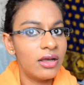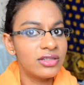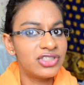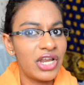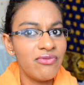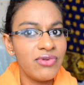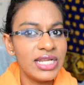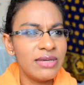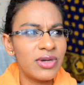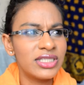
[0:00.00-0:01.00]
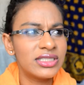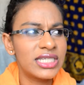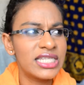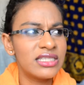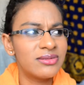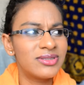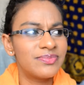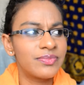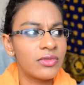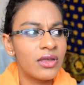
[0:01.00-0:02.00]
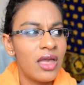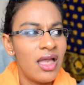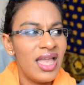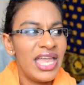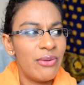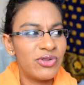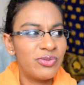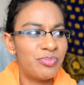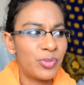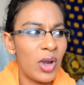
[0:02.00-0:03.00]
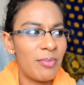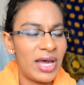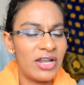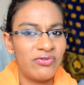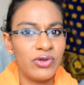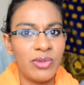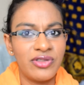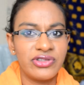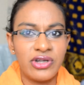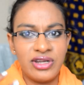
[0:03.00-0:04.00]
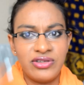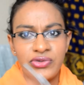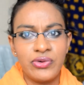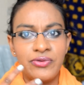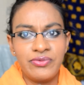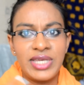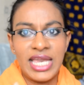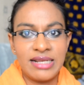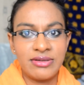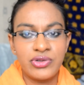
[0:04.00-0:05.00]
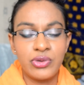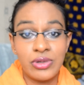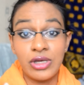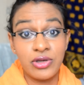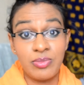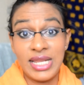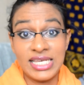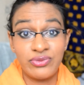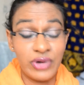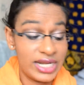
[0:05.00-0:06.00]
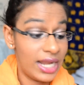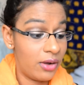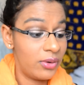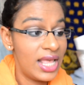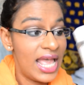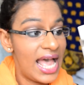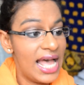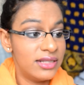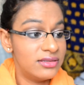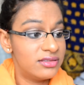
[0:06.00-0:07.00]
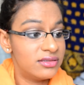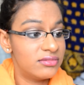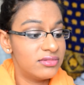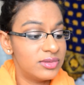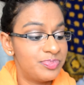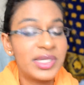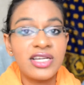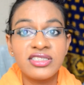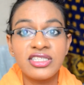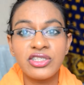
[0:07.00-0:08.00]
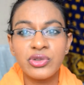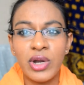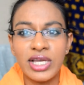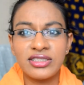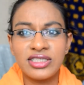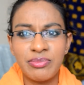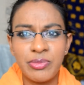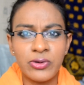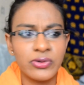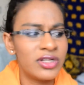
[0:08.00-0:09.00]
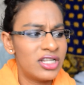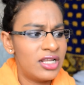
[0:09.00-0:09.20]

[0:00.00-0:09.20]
Generally my skin's, it was quite bad a few months ago and sort of getting to a good place right now, and because this is quite a simple